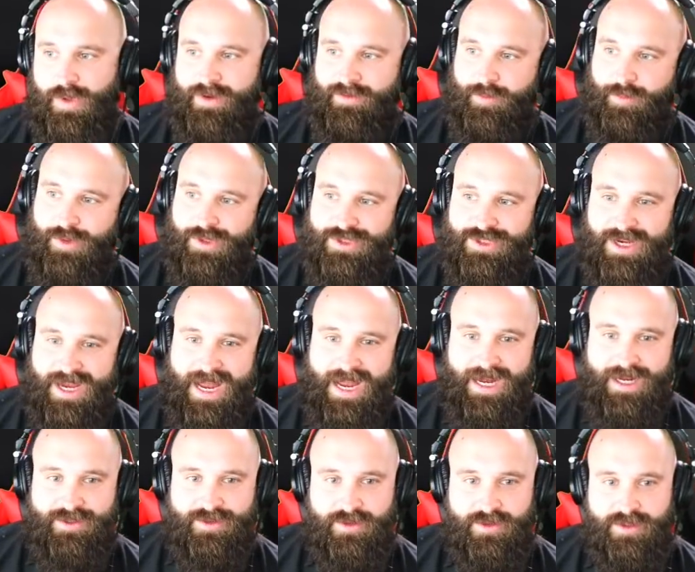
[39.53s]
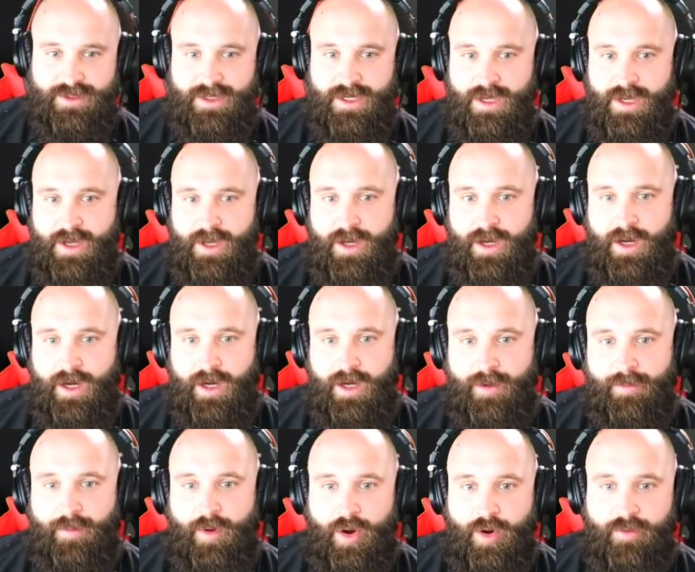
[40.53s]
a bunch of hazards
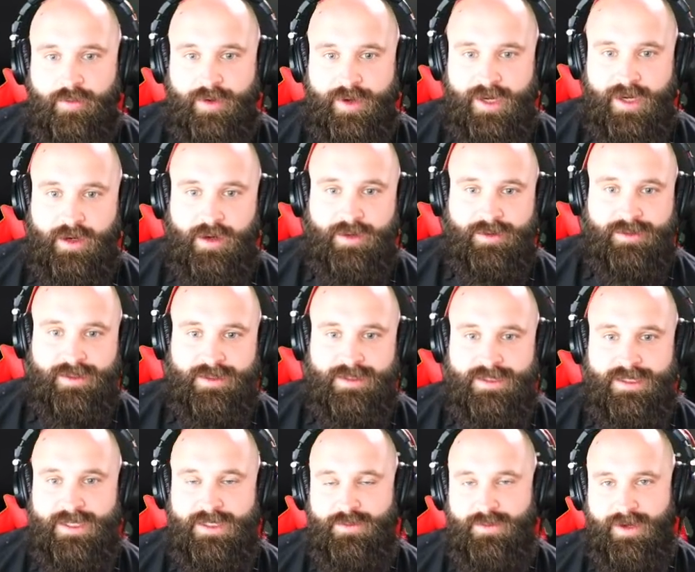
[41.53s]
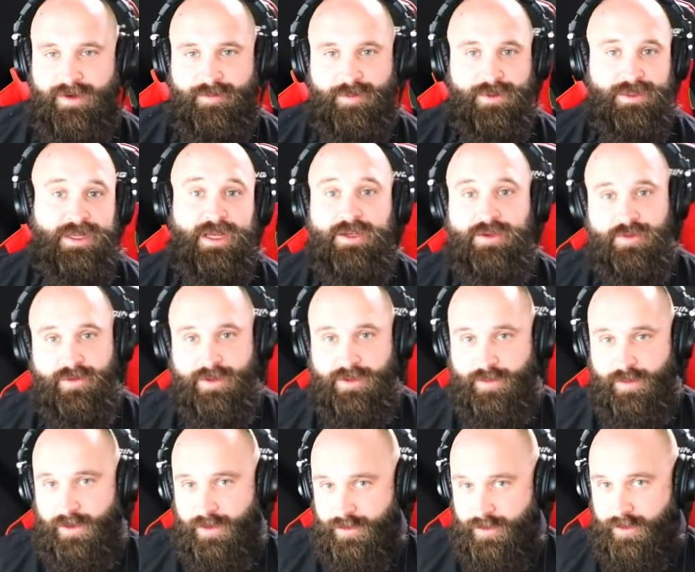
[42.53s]
um, over here onto the sides. So we have
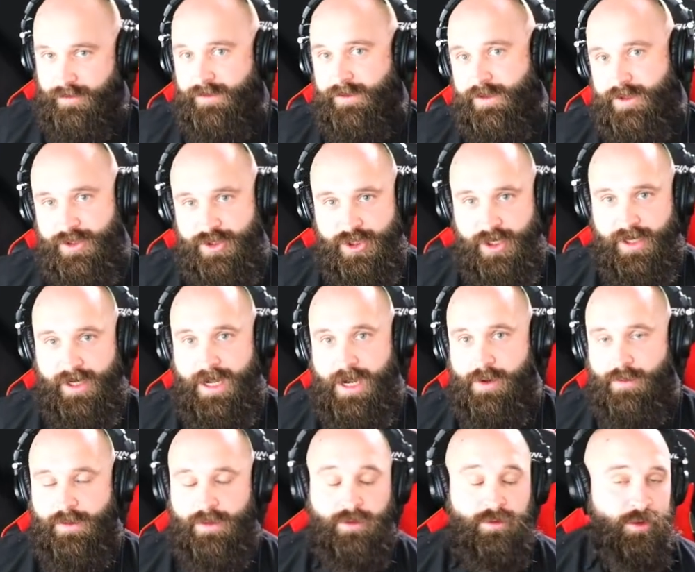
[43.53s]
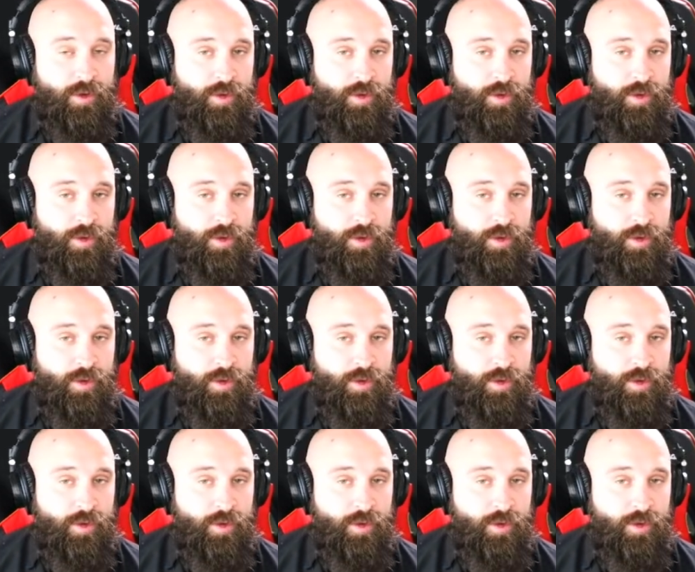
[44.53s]
pedestrians. We don't know if they're going to jut out. We don't know